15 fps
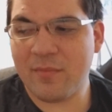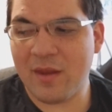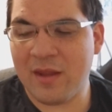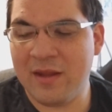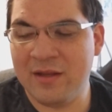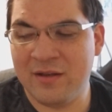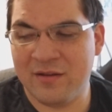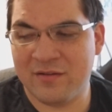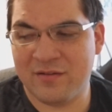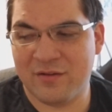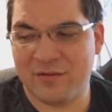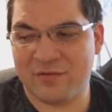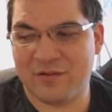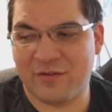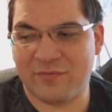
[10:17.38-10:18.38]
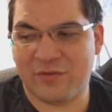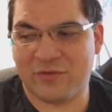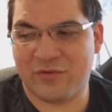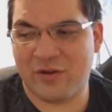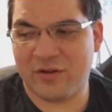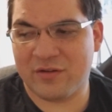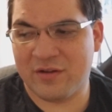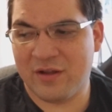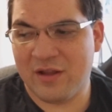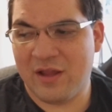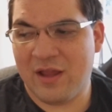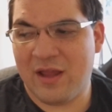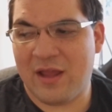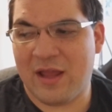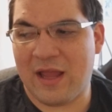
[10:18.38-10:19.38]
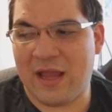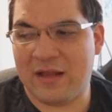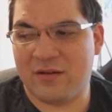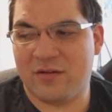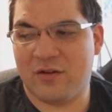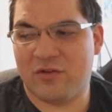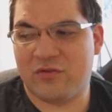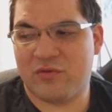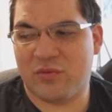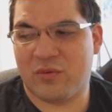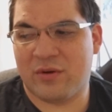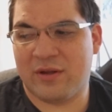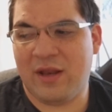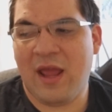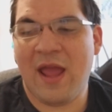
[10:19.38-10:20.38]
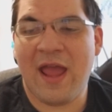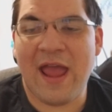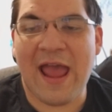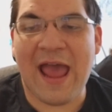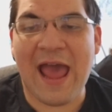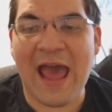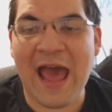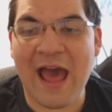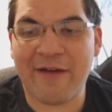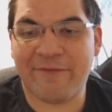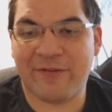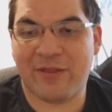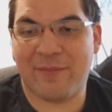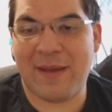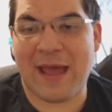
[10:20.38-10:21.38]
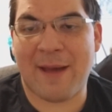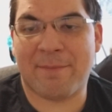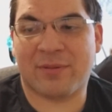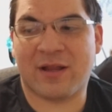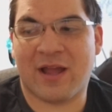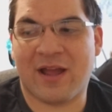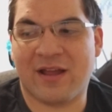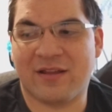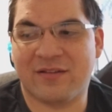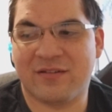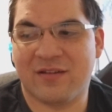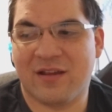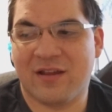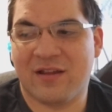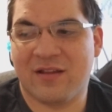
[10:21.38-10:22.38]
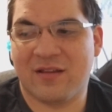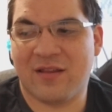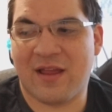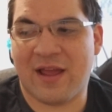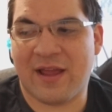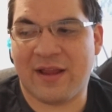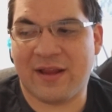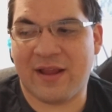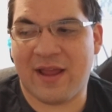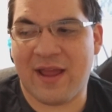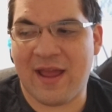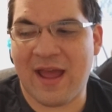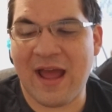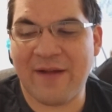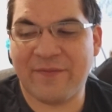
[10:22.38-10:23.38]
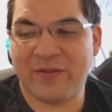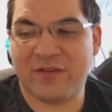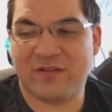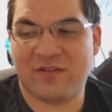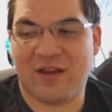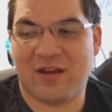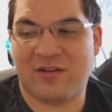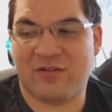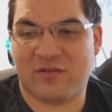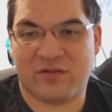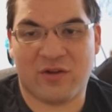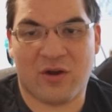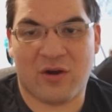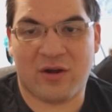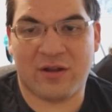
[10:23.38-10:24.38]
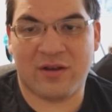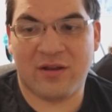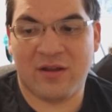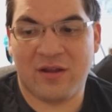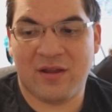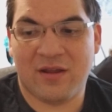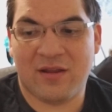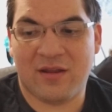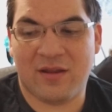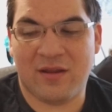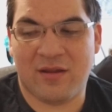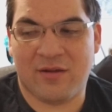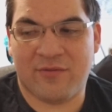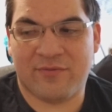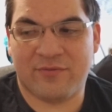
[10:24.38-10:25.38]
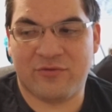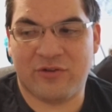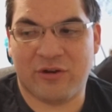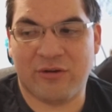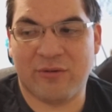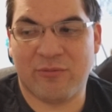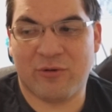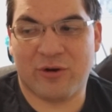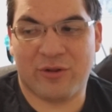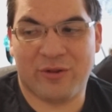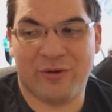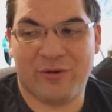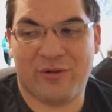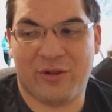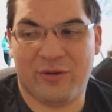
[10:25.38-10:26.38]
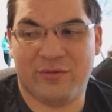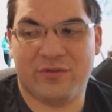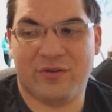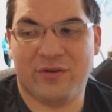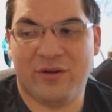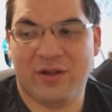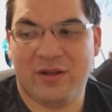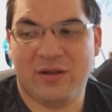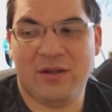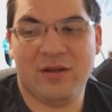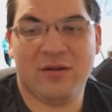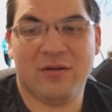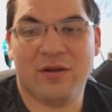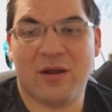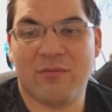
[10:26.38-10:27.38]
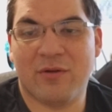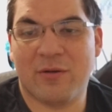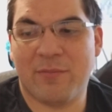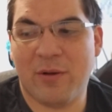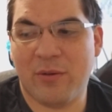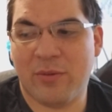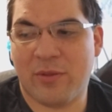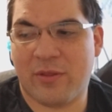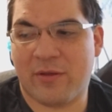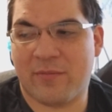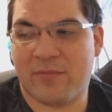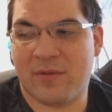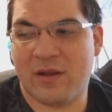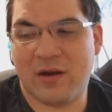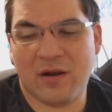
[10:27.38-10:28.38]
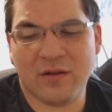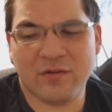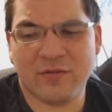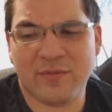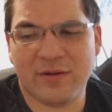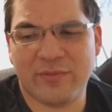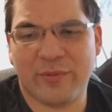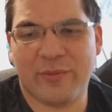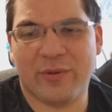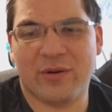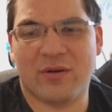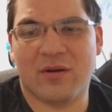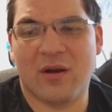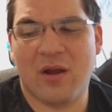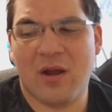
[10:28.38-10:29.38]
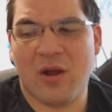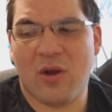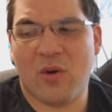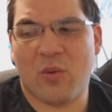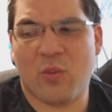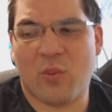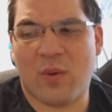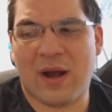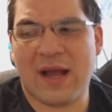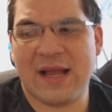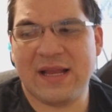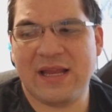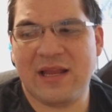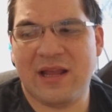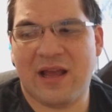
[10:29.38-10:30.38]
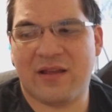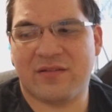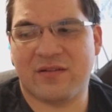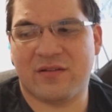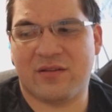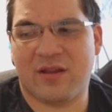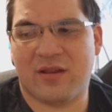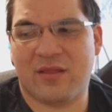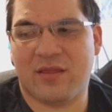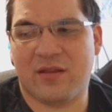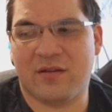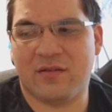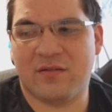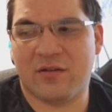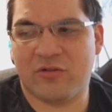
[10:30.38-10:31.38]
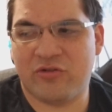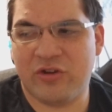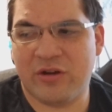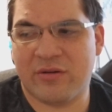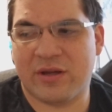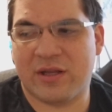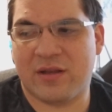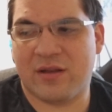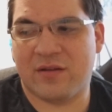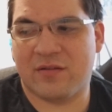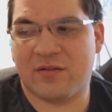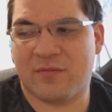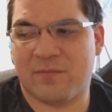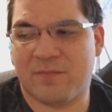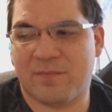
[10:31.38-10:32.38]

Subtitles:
He did his little self-destruct and destroyed half of the map, guys. Like, half of the stage is gone. If Jiren were a little closer, he could have got rid of both of them. And it also makes me wonder why he hasn't done this to Jiren. Is it,